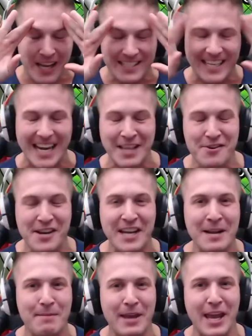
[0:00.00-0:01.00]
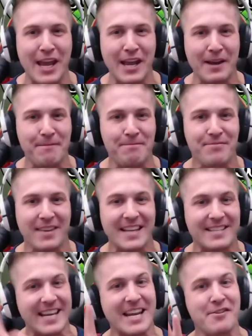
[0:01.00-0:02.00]
it's either gonna be
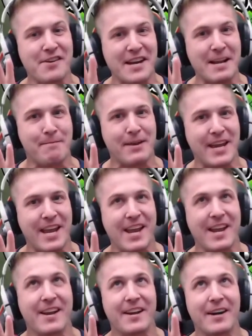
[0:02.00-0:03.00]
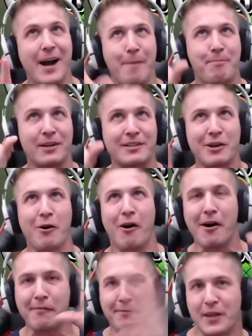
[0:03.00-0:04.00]
it's either gonna be a
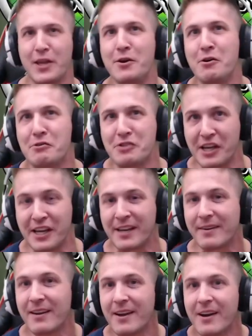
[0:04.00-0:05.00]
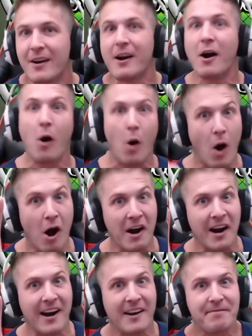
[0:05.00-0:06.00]
Potara Fusion
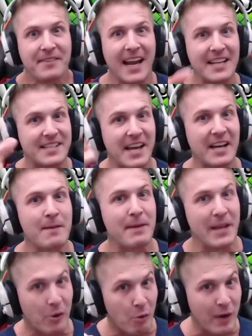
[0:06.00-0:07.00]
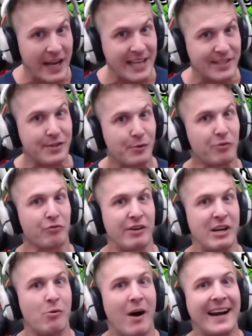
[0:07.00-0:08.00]
or it's gonna be a Whis
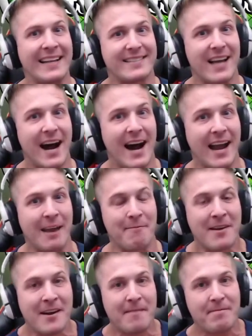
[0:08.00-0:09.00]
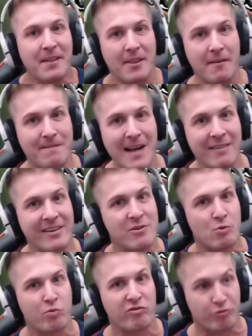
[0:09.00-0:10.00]
Rewind Time. The very
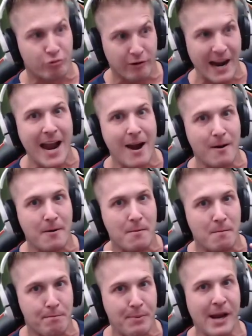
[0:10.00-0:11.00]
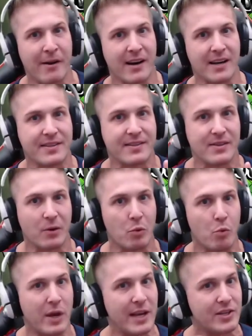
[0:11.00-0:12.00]
rare Beerus
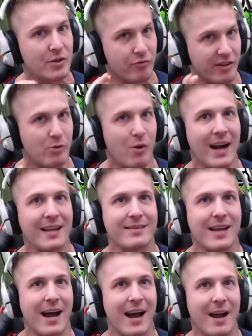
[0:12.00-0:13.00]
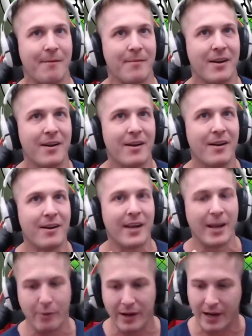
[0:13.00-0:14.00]
Whis rewind time.
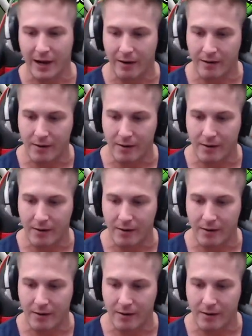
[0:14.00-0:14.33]
Here we go.